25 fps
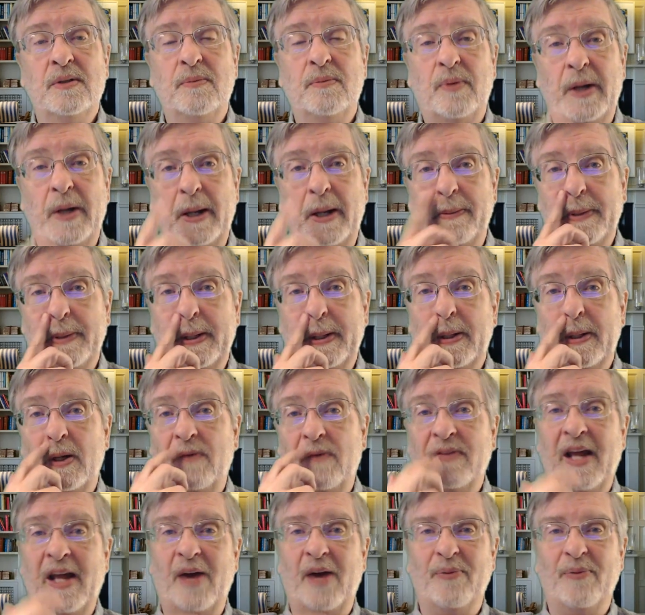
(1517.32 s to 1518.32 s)
Boy, I want to get
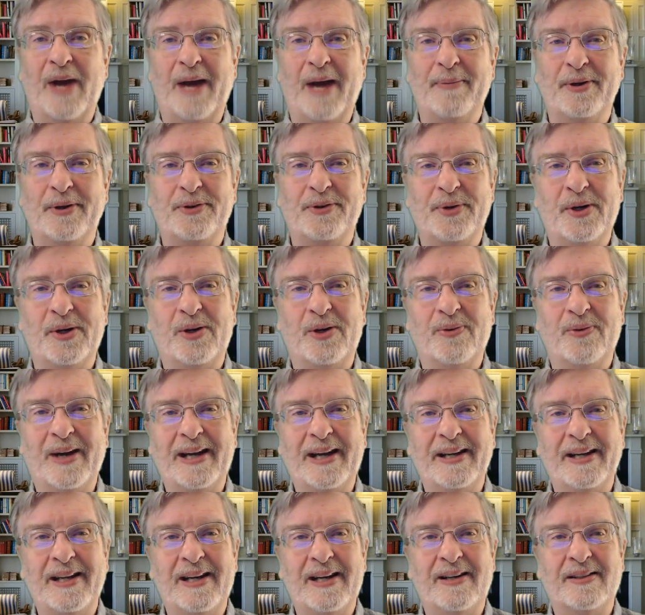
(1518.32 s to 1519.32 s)
off that rabbit trail
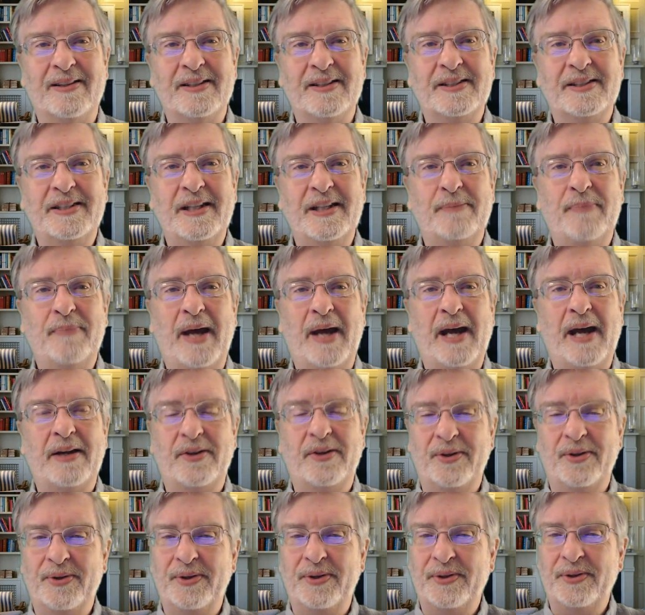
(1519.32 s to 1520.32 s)
right now. Let's get back
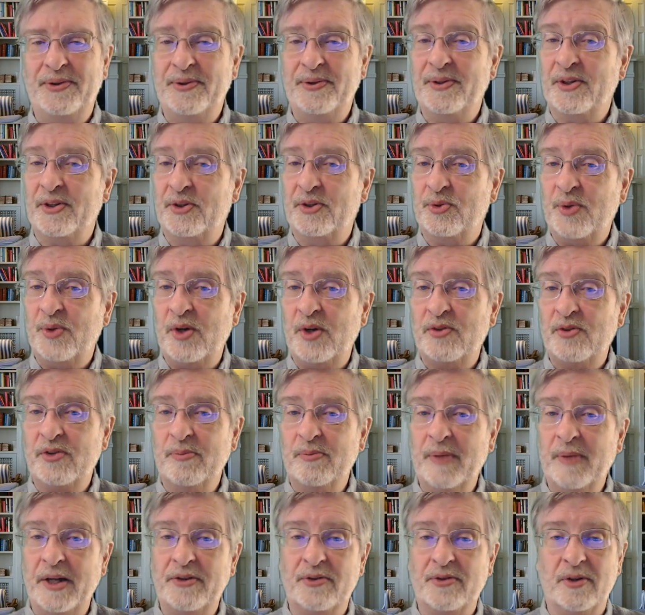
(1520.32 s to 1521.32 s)
to, to the 12th
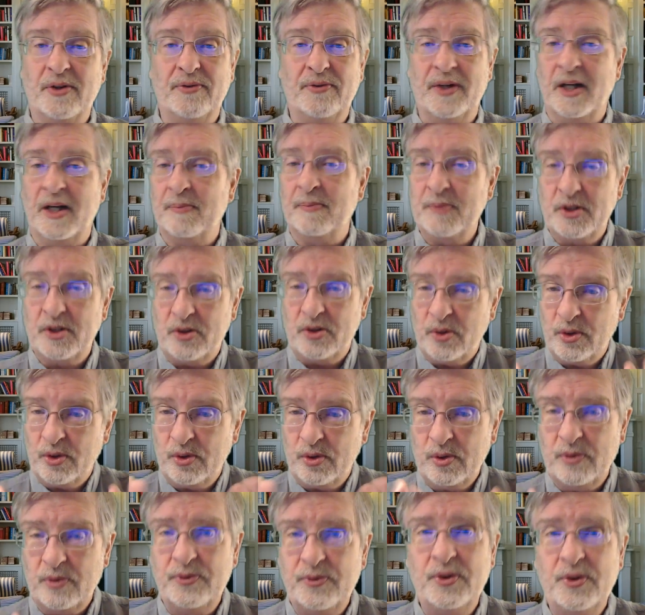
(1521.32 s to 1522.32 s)
major event. I'm just going
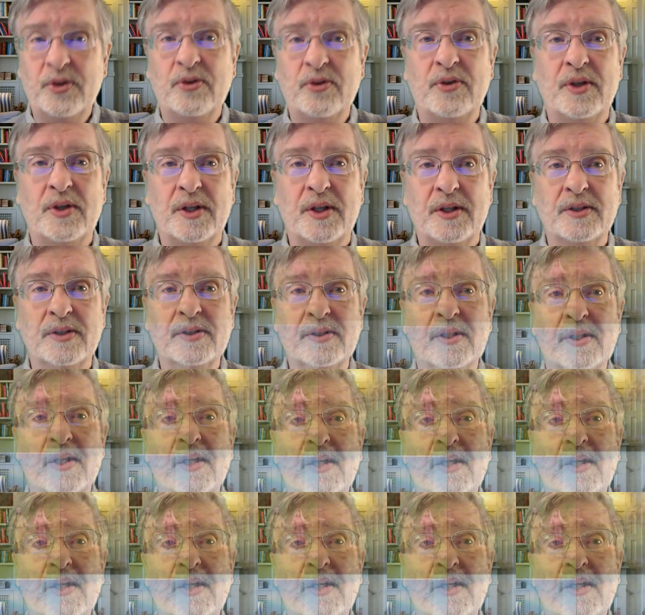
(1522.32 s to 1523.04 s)
through a few of these.